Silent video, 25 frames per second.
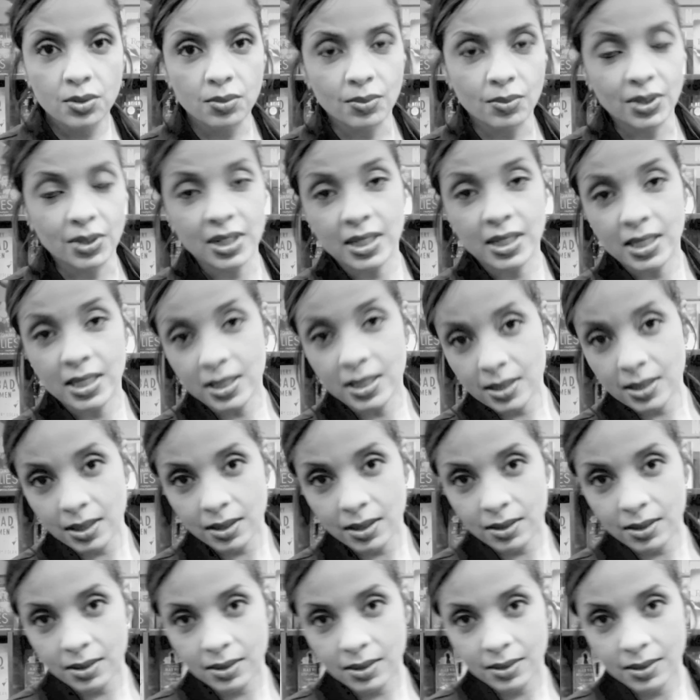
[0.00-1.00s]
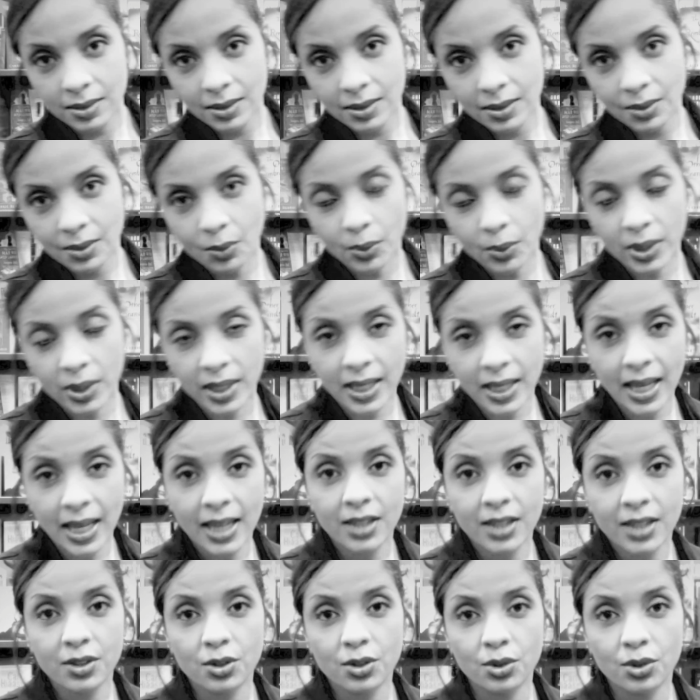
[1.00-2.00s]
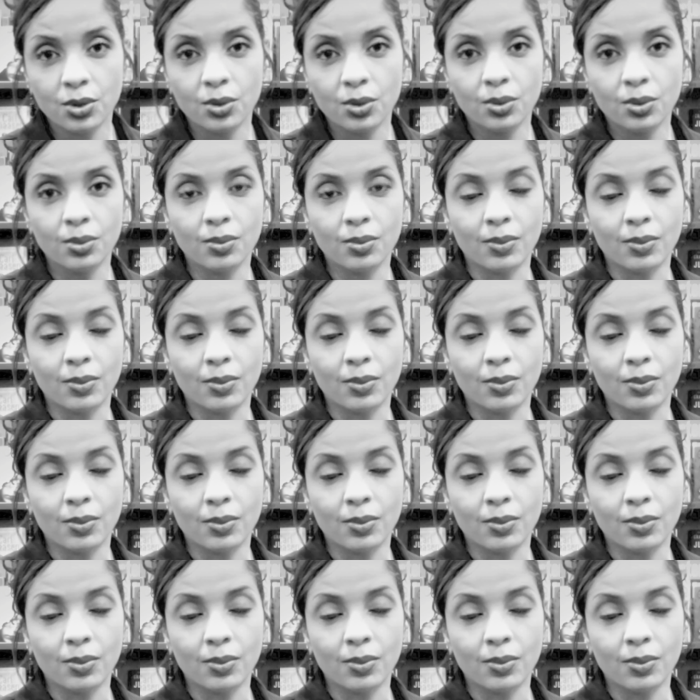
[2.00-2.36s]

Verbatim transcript: what it isn't, what it can do,